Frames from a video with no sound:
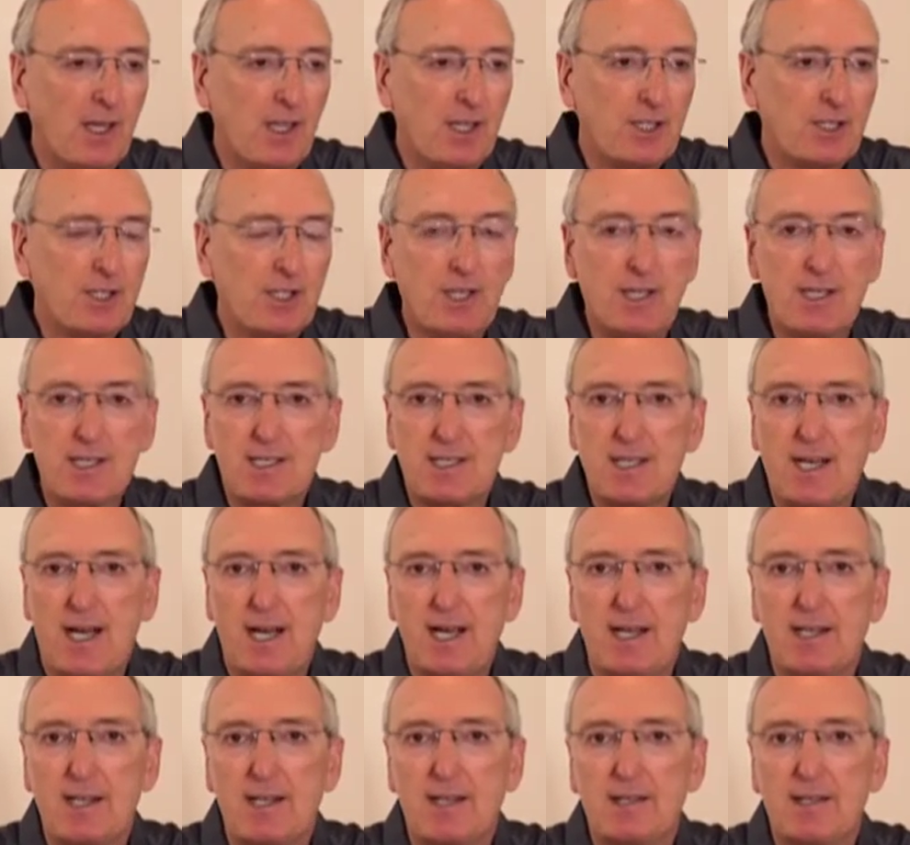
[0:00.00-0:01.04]
She
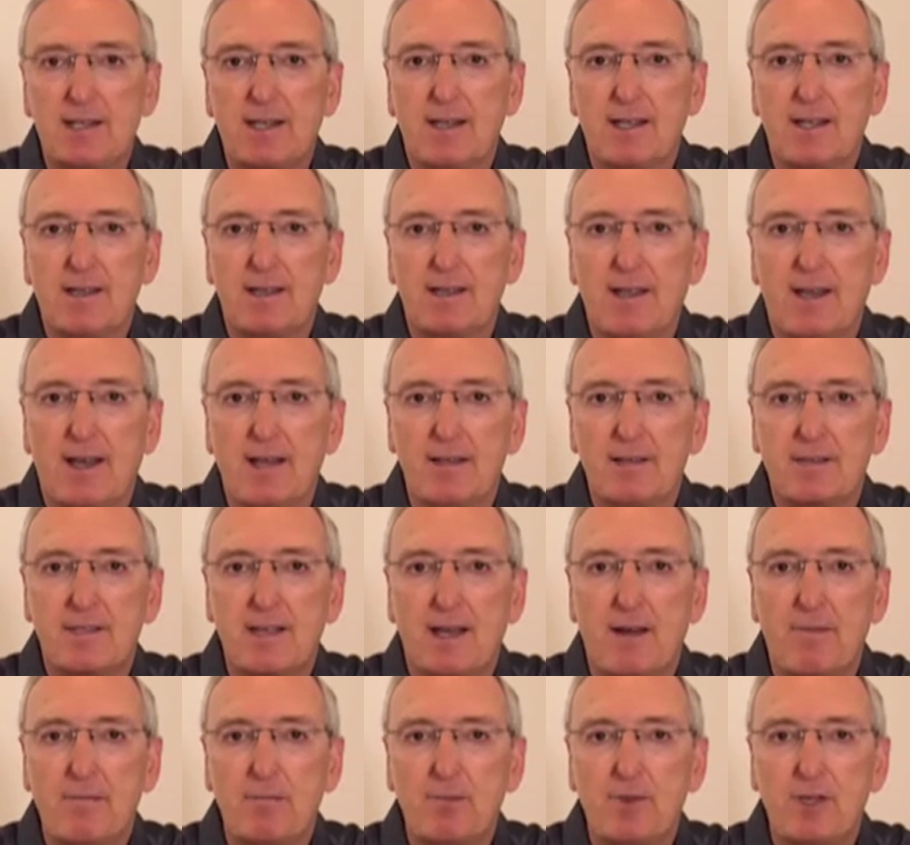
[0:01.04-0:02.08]
decided that
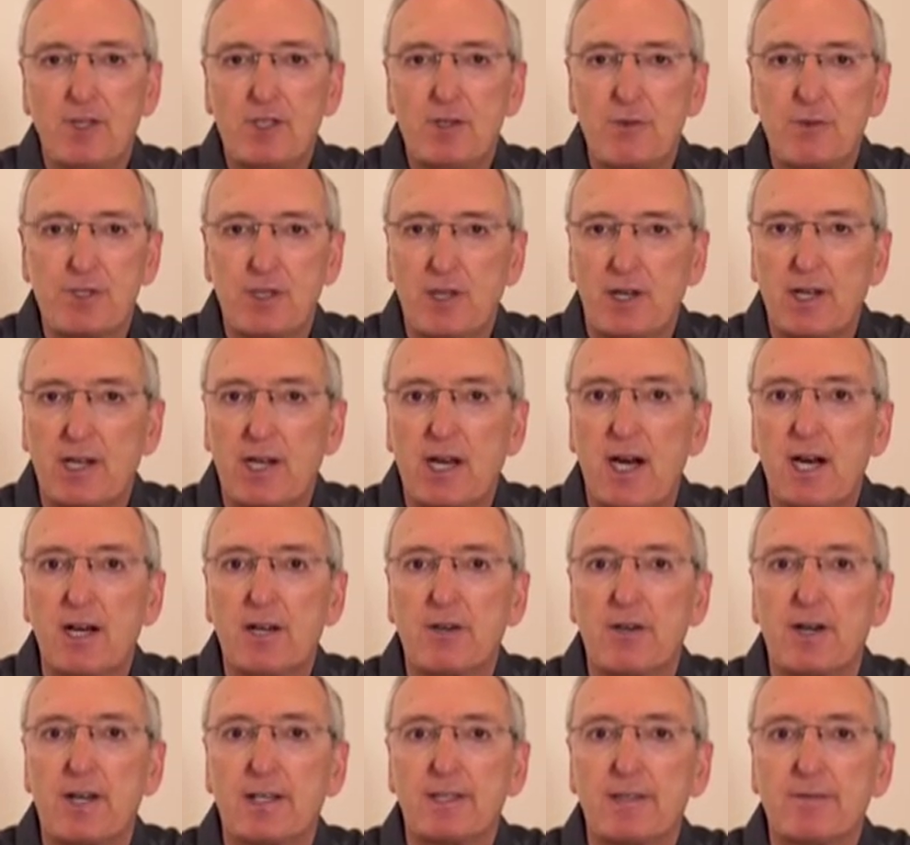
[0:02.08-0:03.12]
she was going to
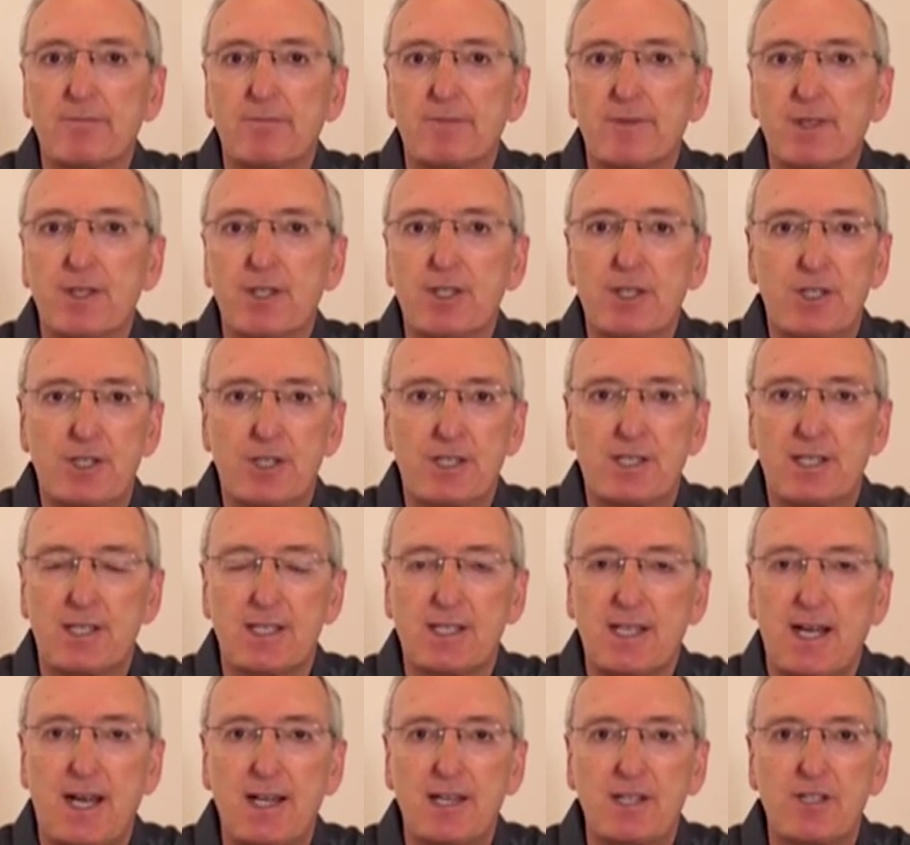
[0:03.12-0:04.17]
conquer it. She just
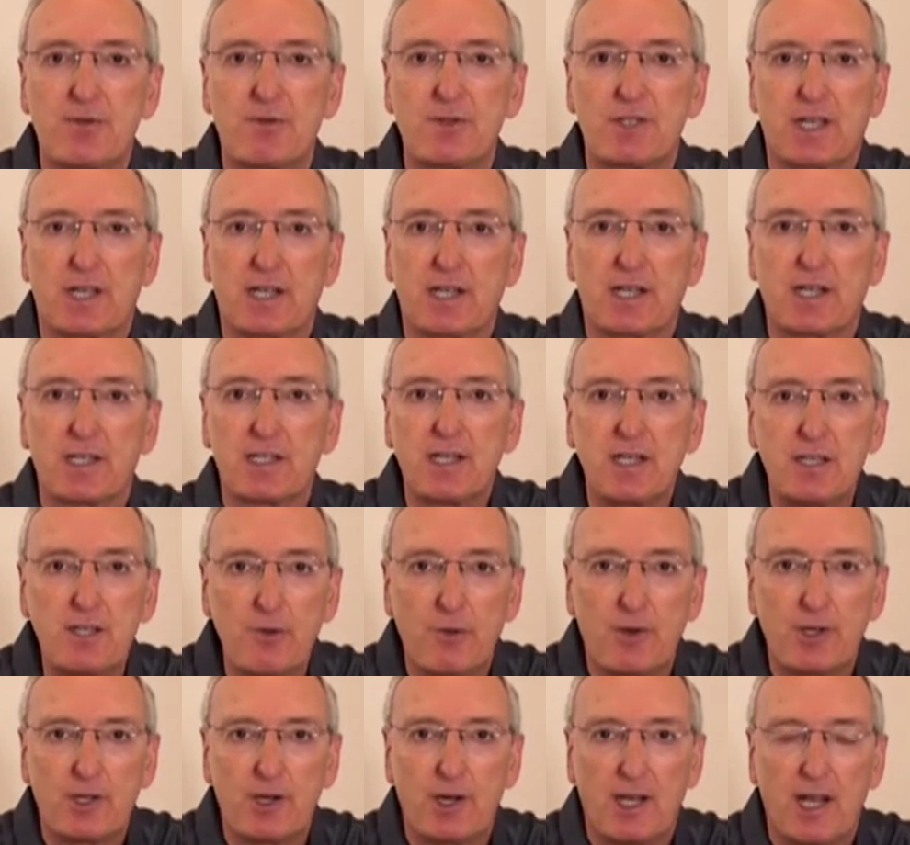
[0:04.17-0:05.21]
decided she was going to continue
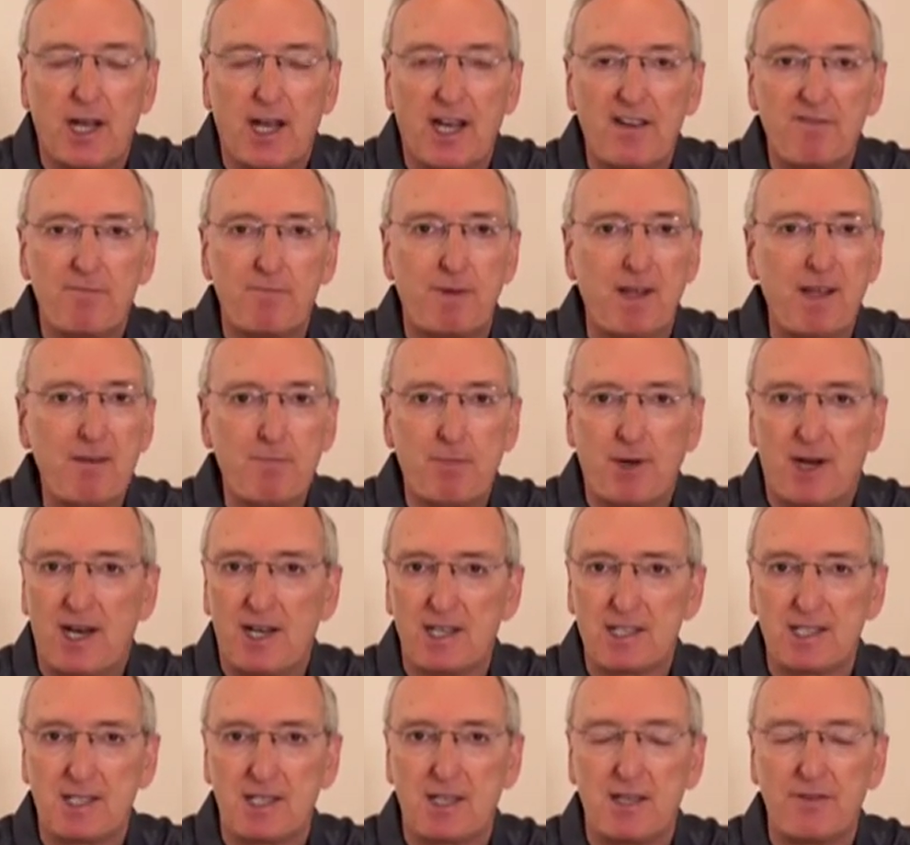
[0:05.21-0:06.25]
with her life, be
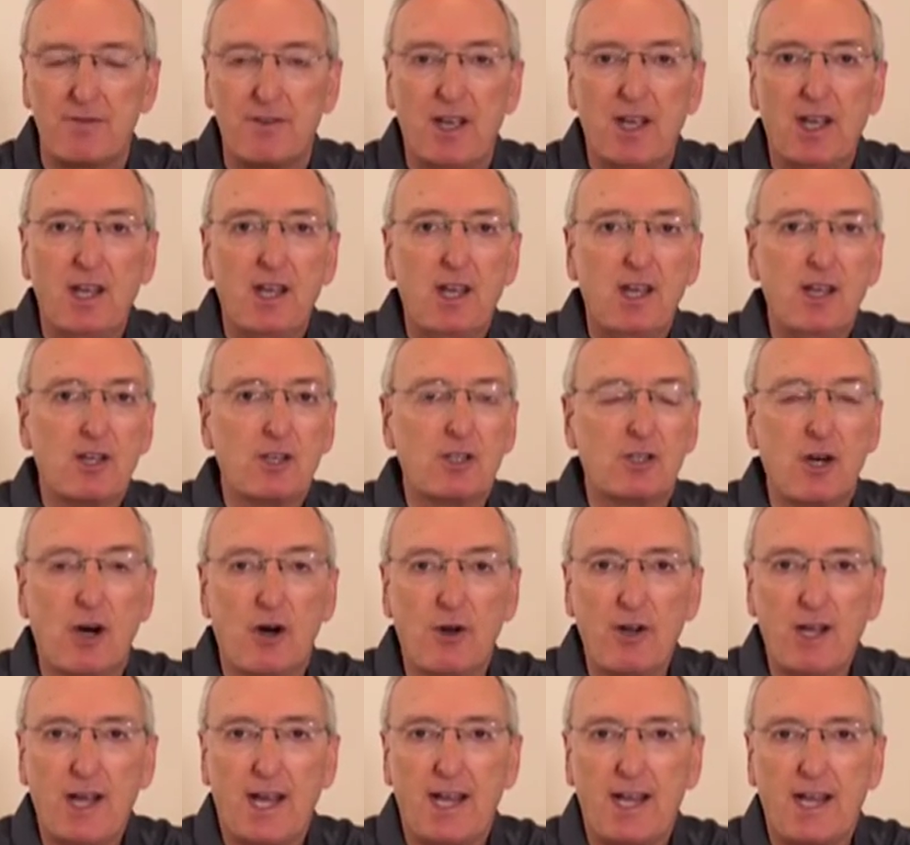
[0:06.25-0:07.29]
positive, go
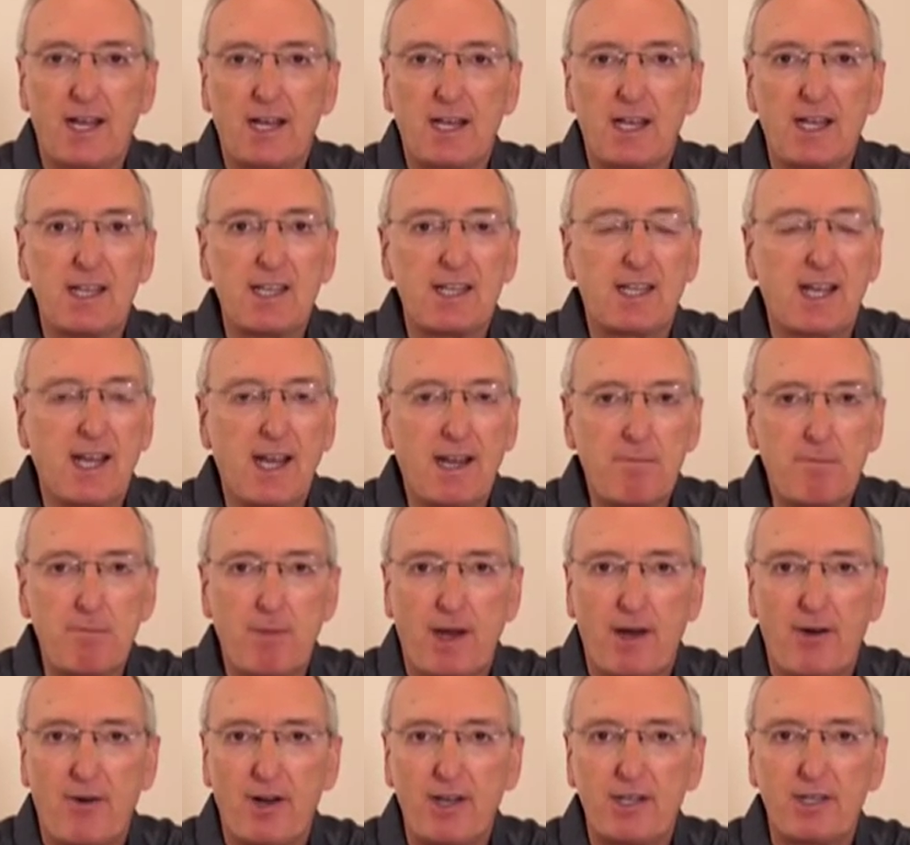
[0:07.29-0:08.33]
to England, get
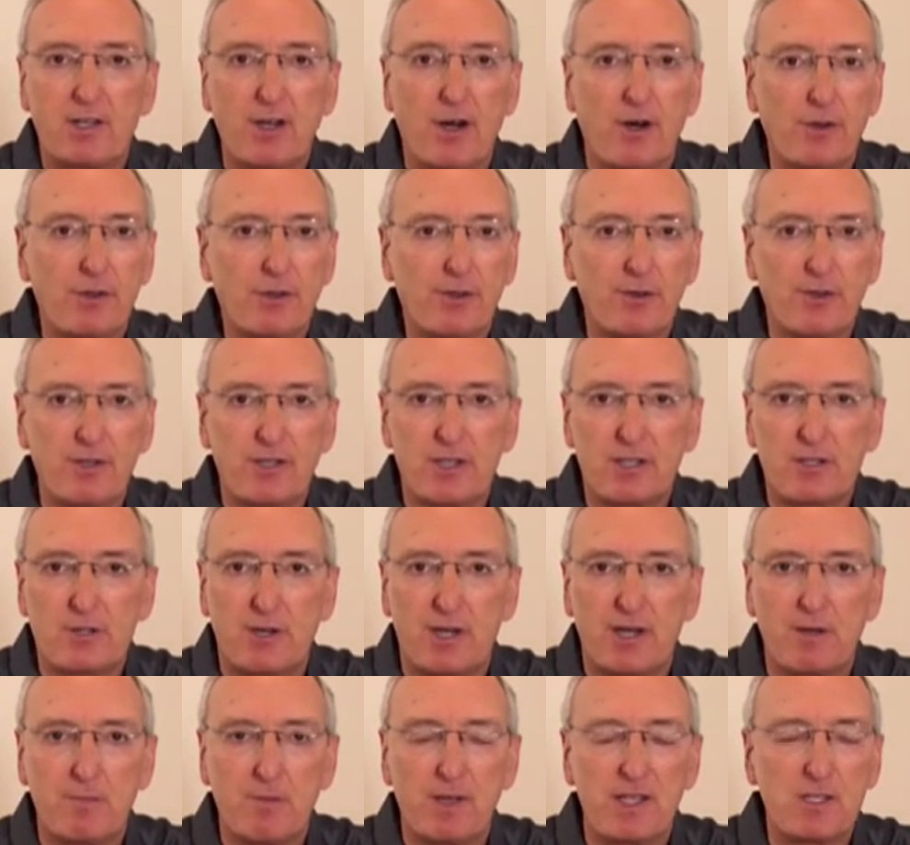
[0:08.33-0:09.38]
married, go through the
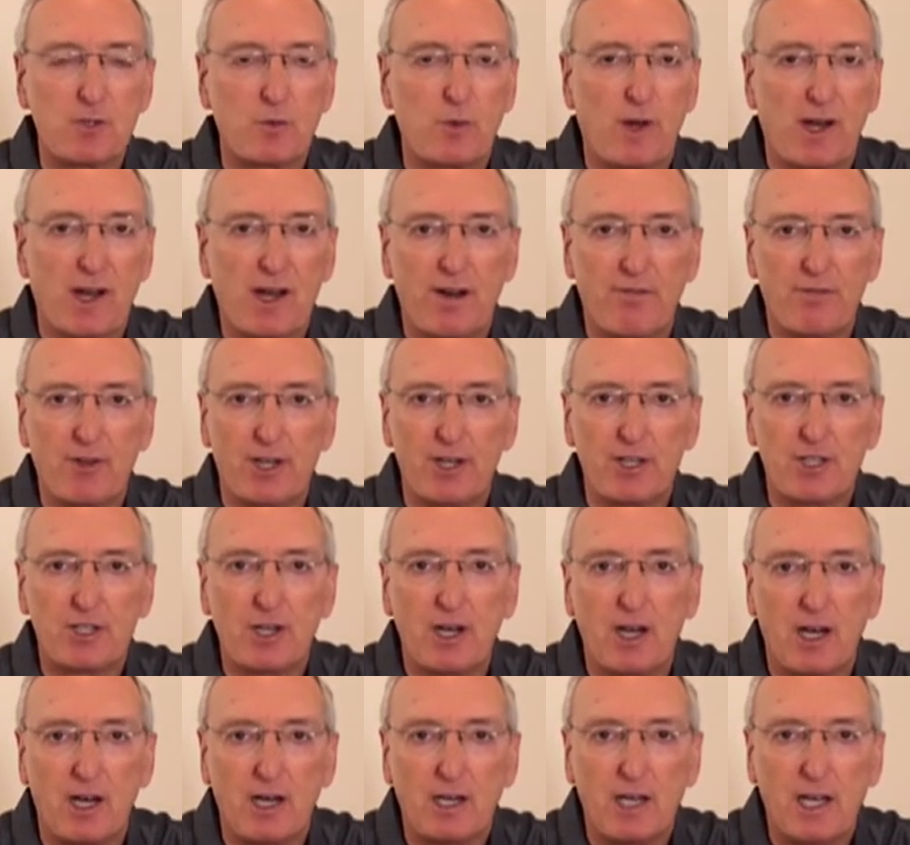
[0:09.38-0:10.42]
treatments, whatever it
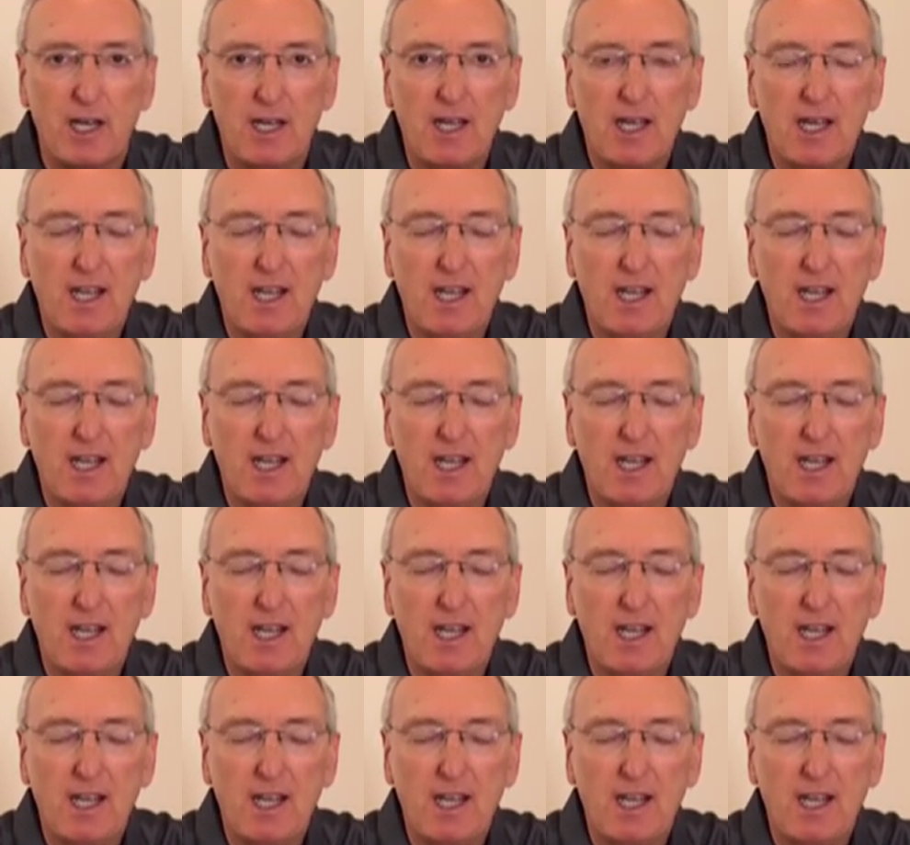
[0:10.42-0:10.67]
took.